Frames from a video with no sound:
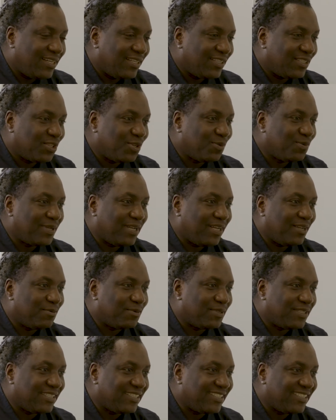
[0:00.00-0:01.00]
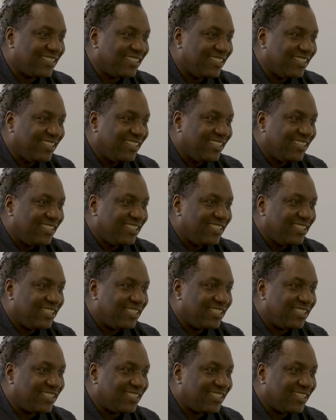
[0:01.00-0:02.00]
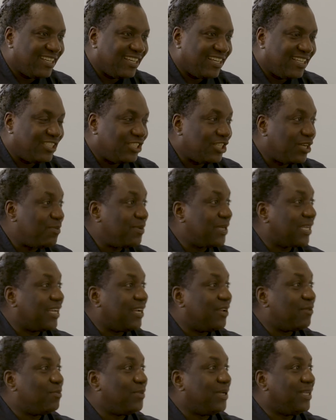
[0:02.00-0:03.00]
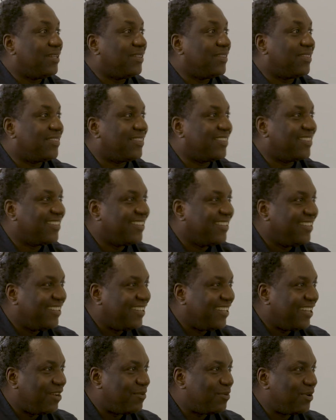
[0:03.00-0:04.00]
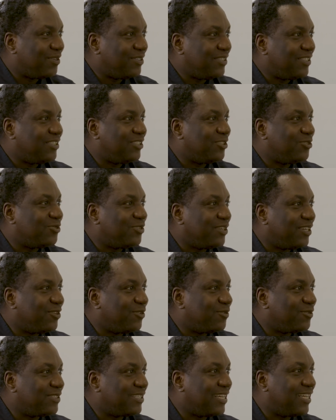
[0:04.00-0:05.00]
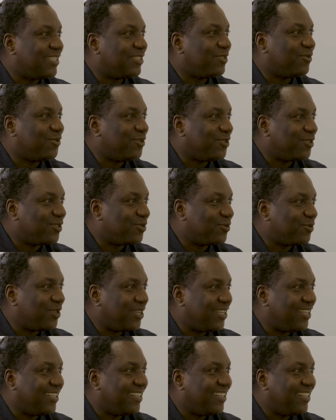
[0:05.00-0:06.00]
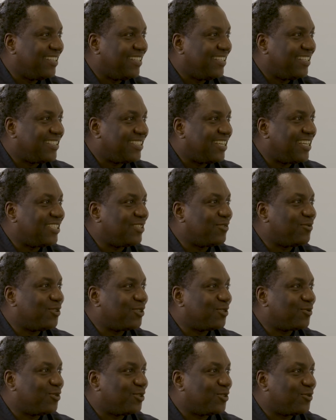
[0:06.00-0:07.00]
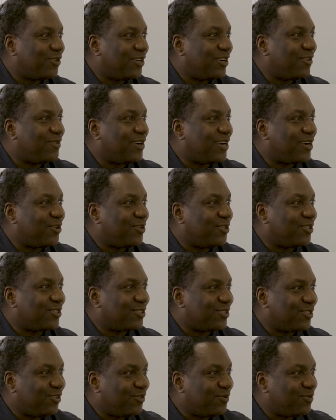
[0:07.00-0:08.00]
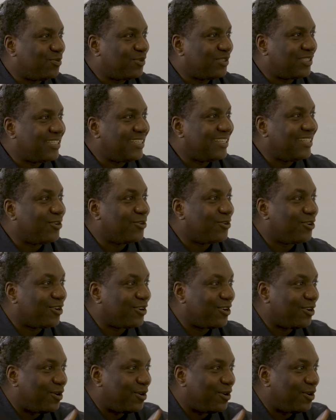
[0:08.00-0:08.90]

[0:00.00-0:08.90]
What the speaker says: sometimes it's this Jamaican myth about the children of Sisyphus, where Sisyphus was forever cursed of pushing the rock